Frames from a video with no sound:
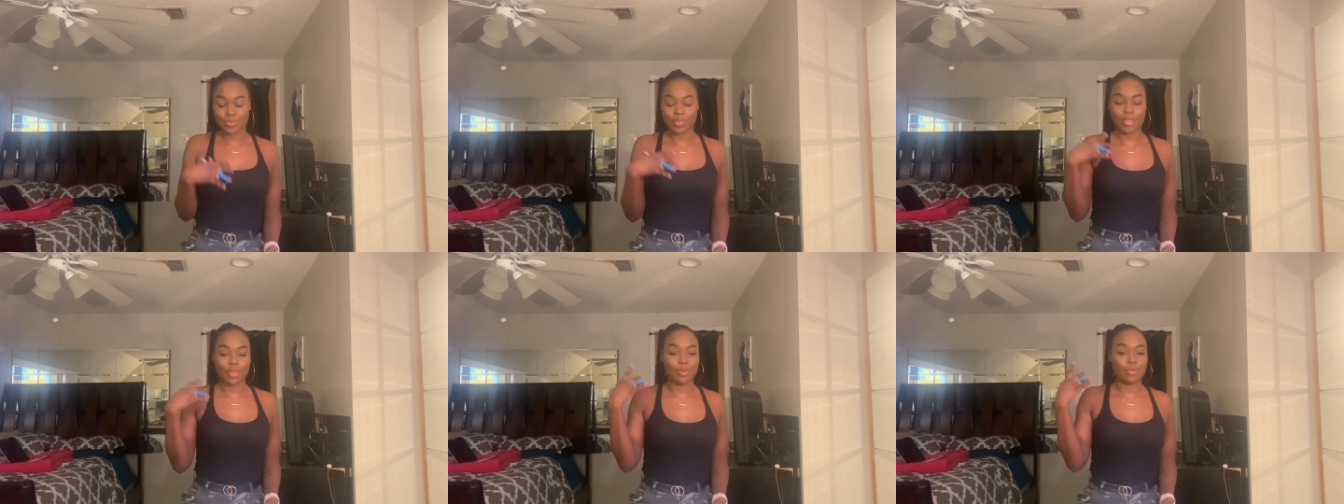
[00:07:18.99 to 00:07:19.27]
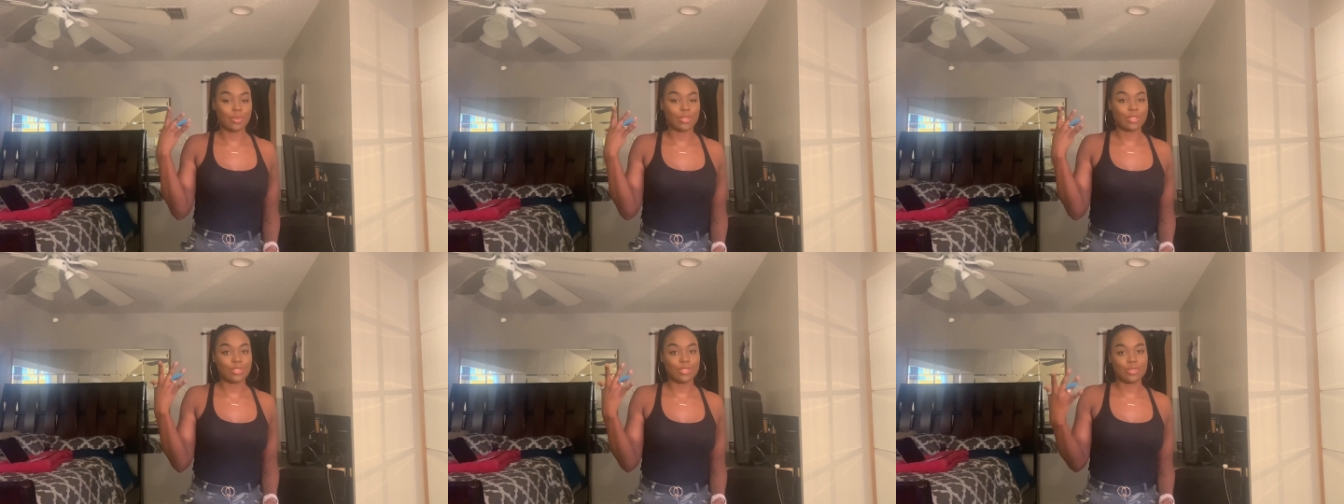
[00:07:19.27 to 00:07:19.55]

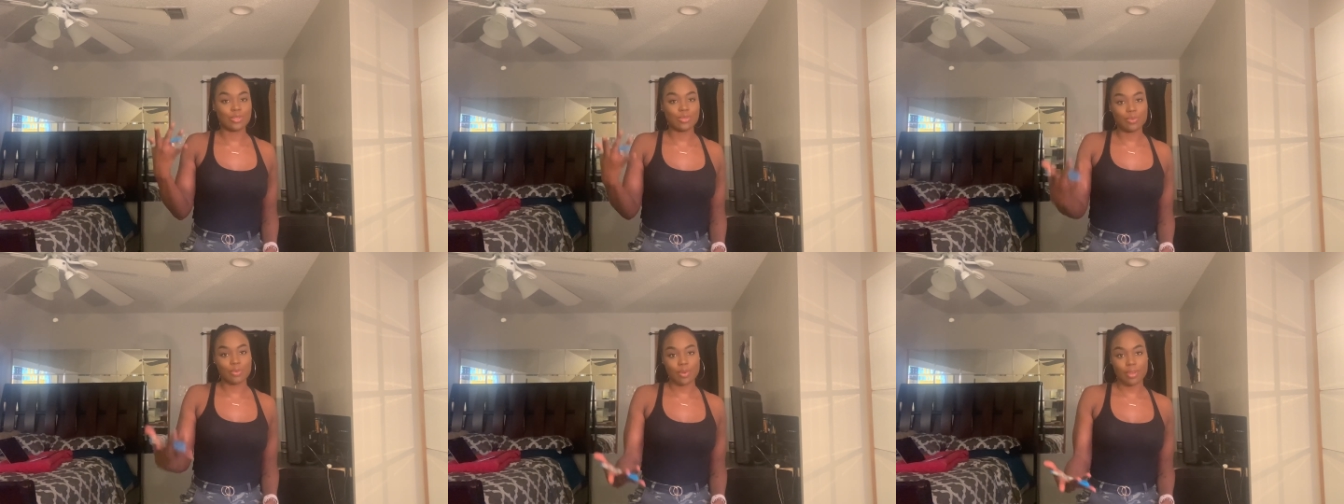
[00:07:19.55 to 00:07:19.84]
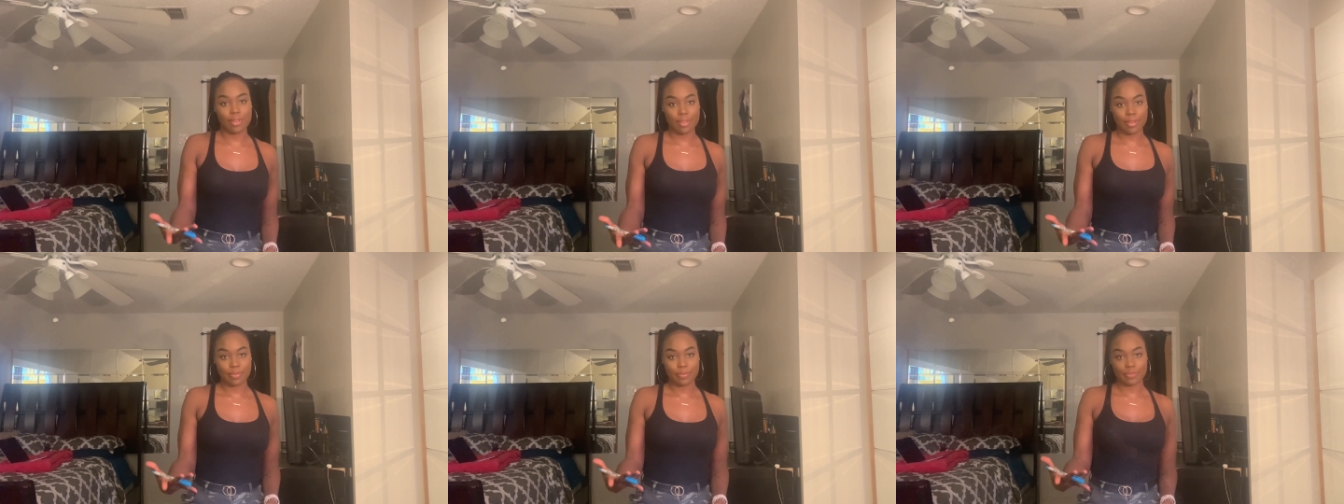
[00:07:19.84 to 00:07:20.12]
and what you
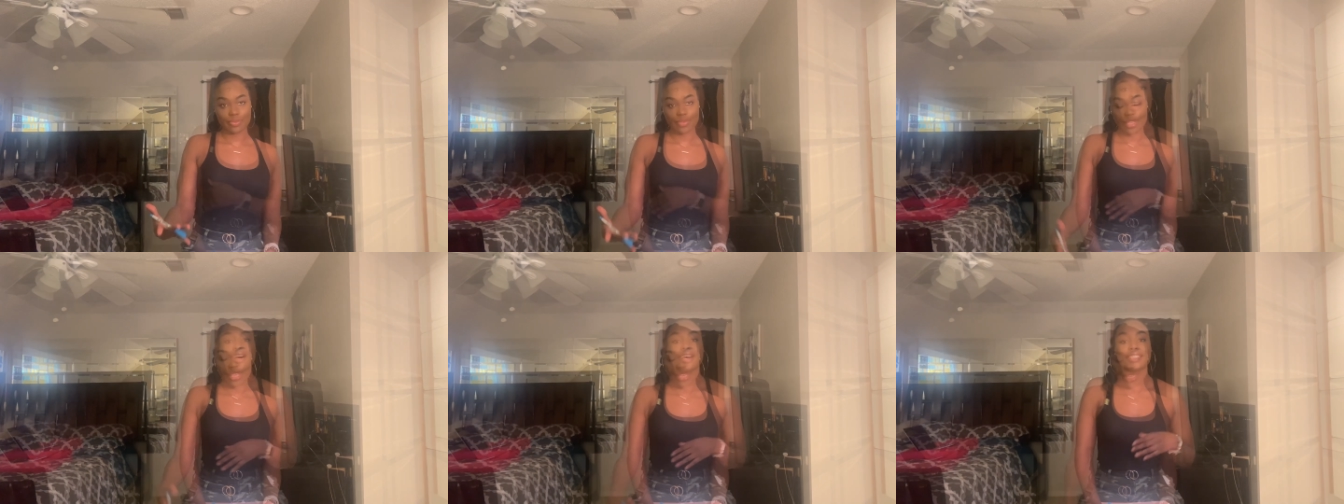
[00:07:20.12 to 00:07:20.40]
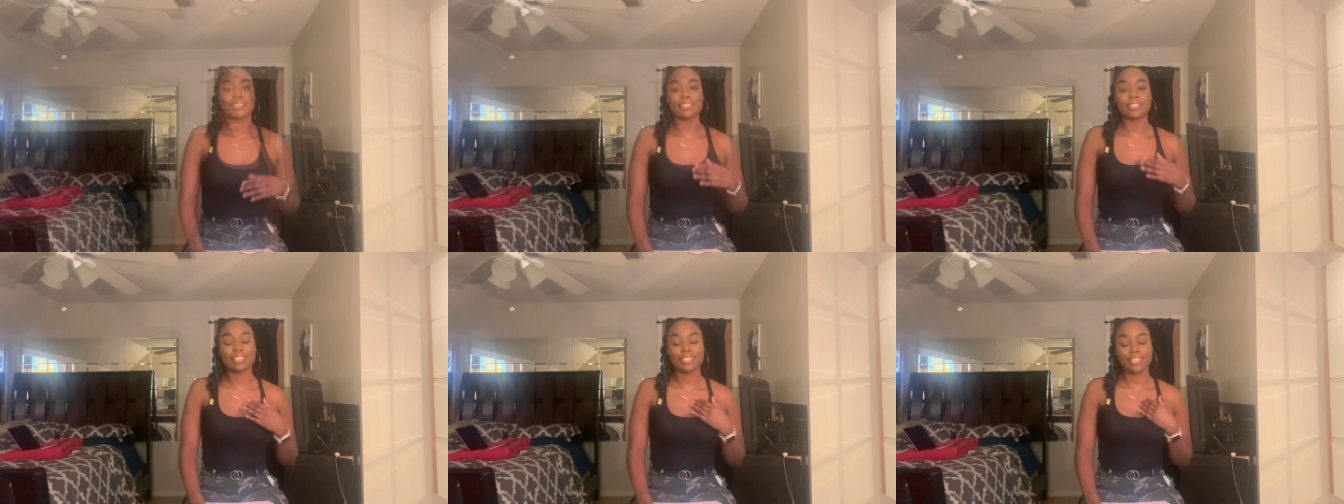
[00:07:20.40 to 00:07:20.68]
want. So
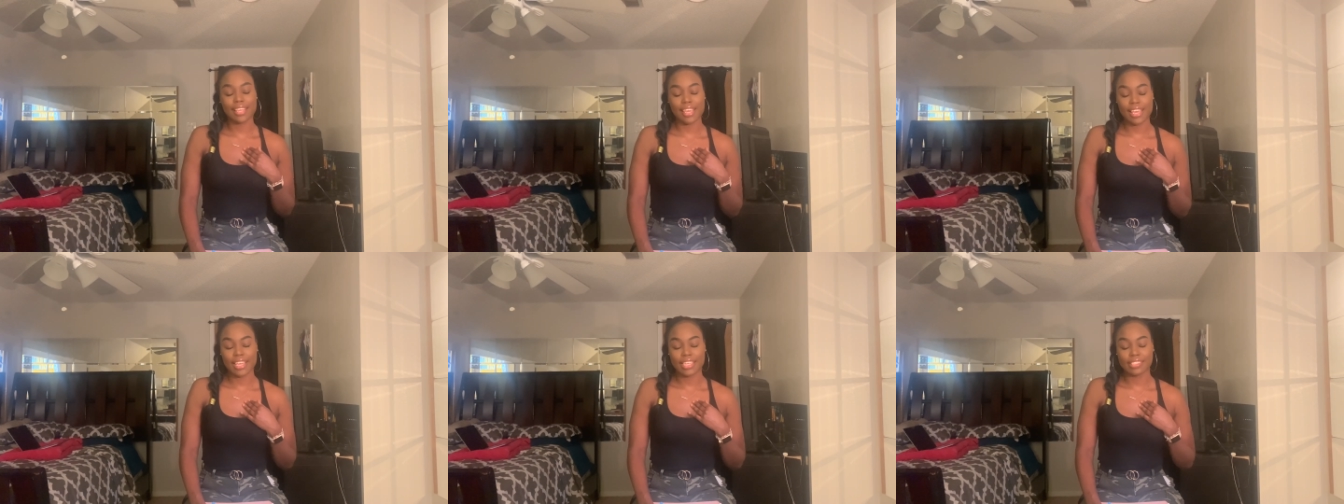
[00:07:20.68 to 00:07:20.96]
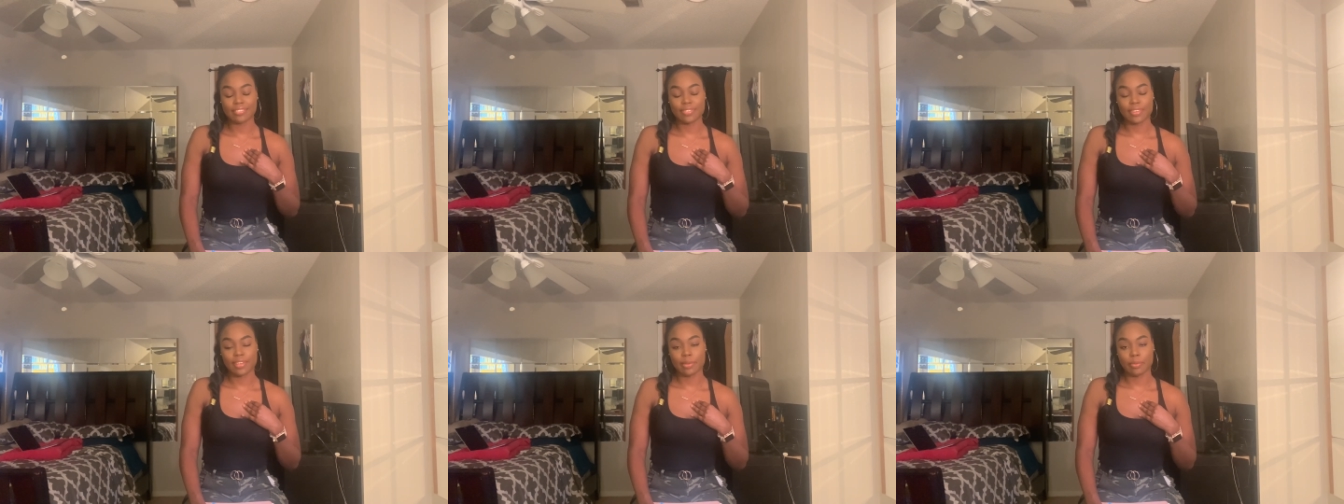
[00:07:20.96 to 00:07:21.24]
I took the
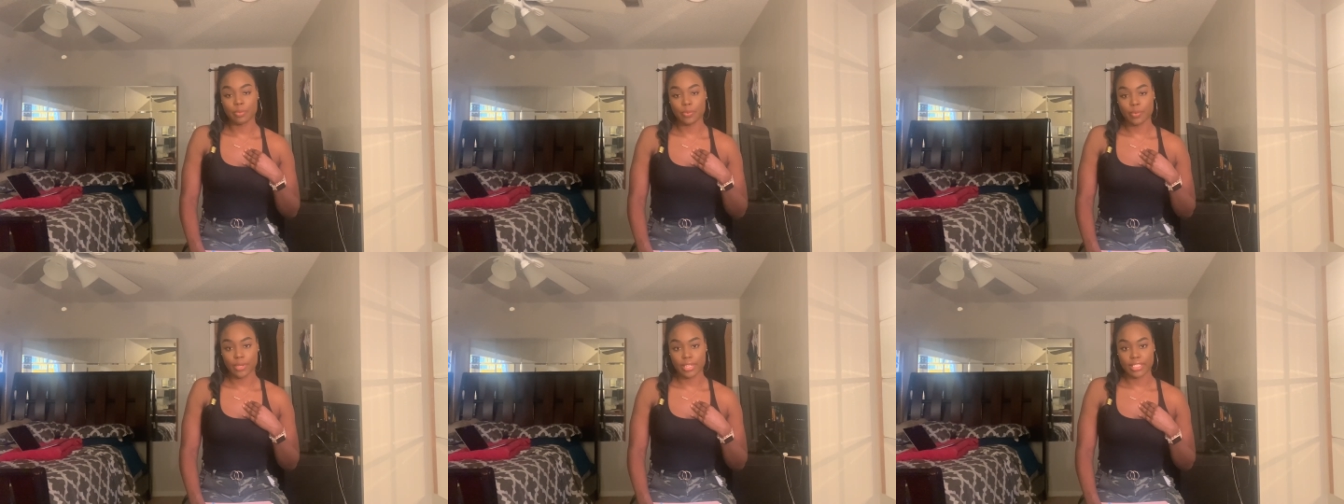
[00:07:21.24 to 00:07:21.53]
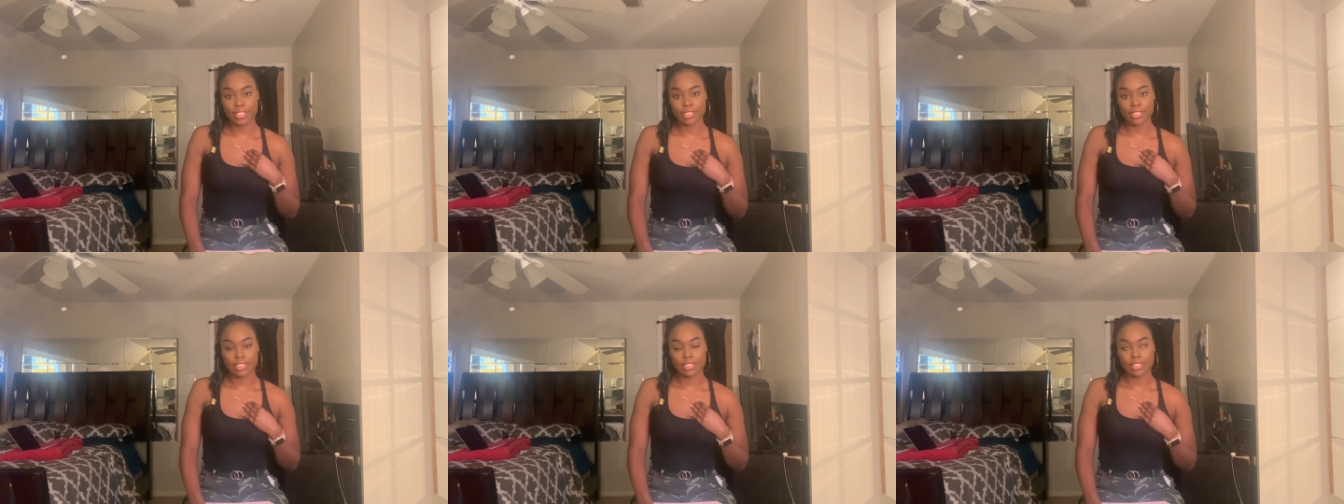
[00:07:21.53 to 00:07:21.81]
Asvab
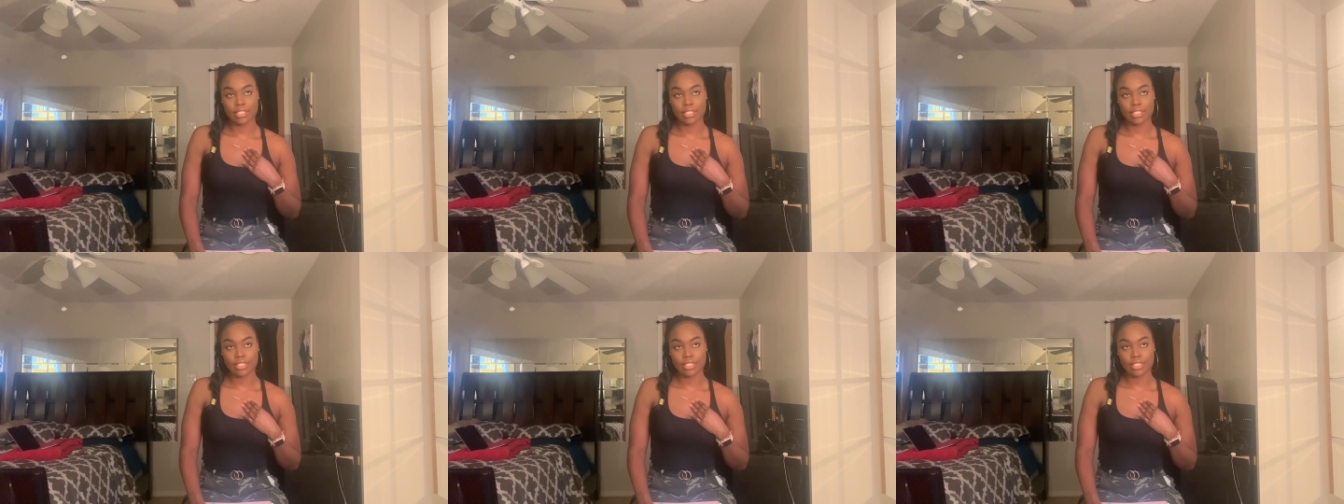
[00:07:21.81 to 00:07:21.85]
once.